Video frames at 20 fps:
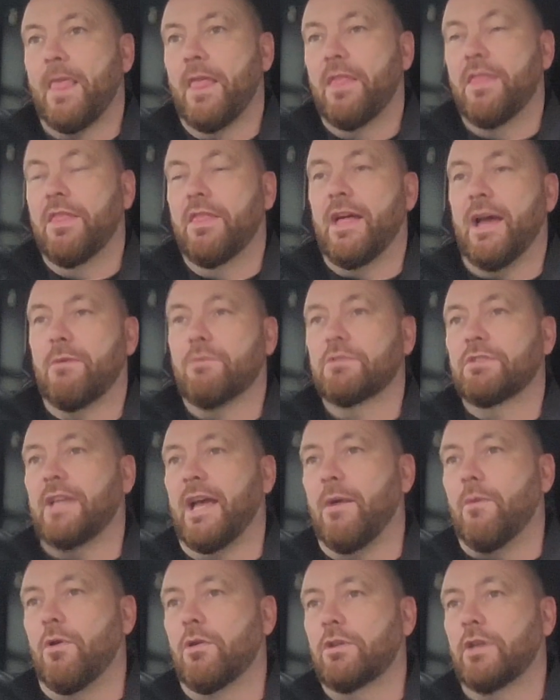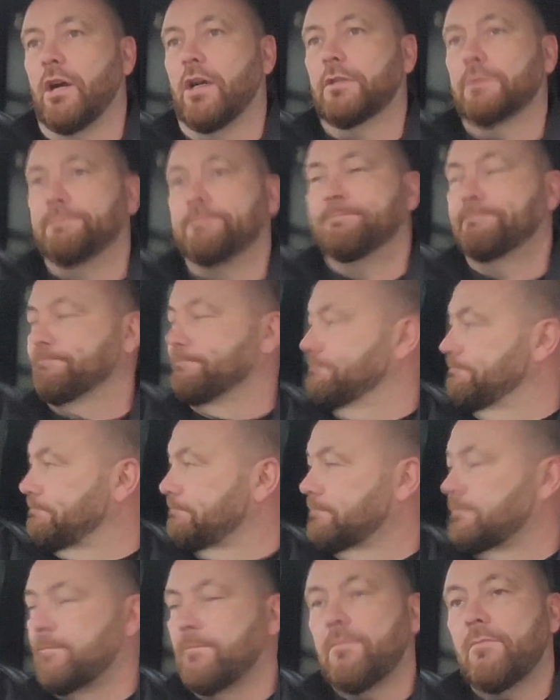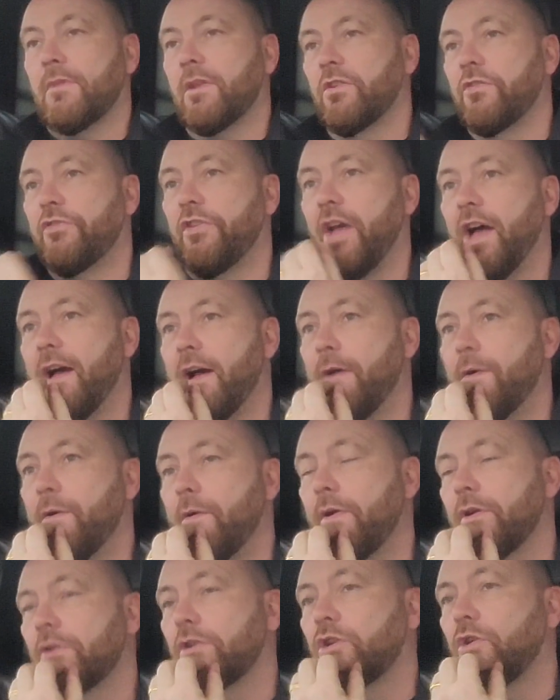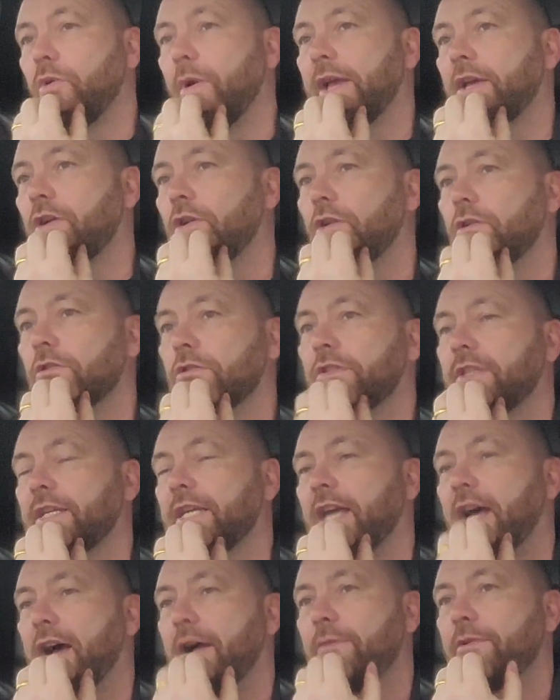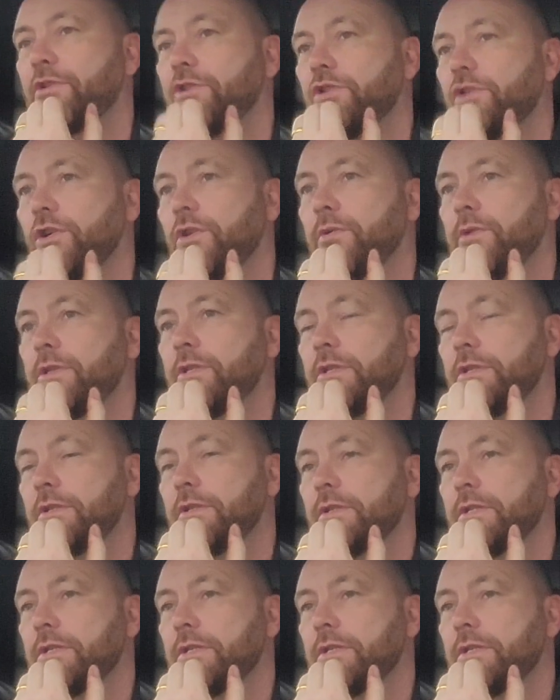that was that one gone. So quick call to the car insurance